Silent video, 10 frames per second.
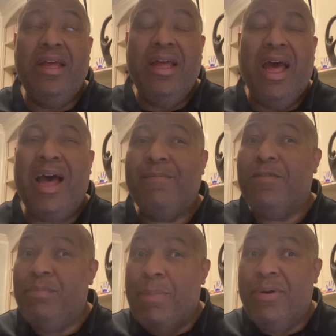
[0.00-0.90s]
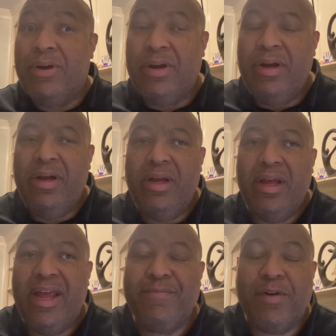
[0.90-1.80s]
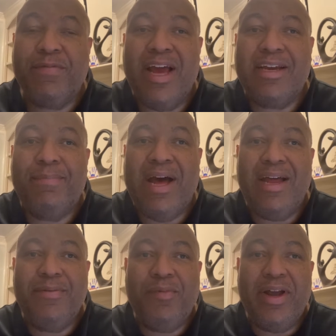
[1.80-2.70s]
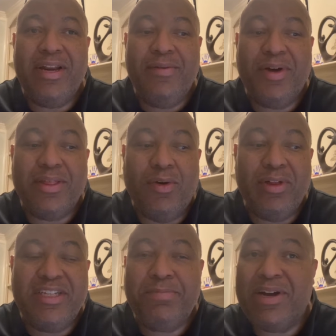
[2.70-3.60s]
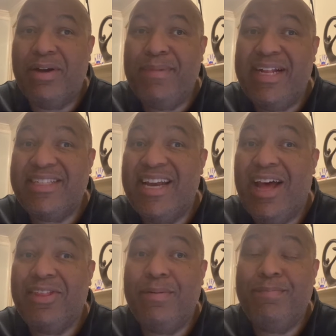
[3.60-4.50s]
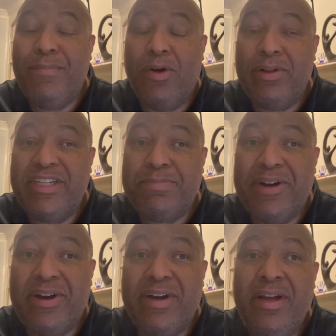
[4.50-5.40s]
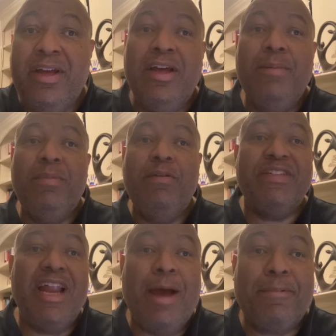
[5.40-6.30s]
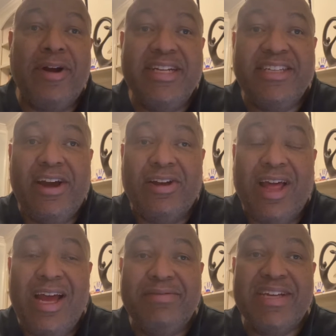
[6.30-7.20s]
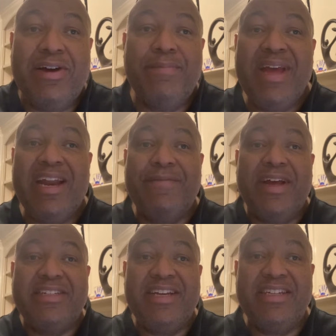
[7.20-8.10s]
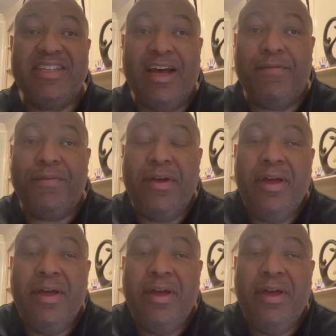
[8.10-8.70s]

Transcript: remember and reflect upon what the Holy Spirit means and how the Holy Spirit moves and operates in our lives, how it manifests itself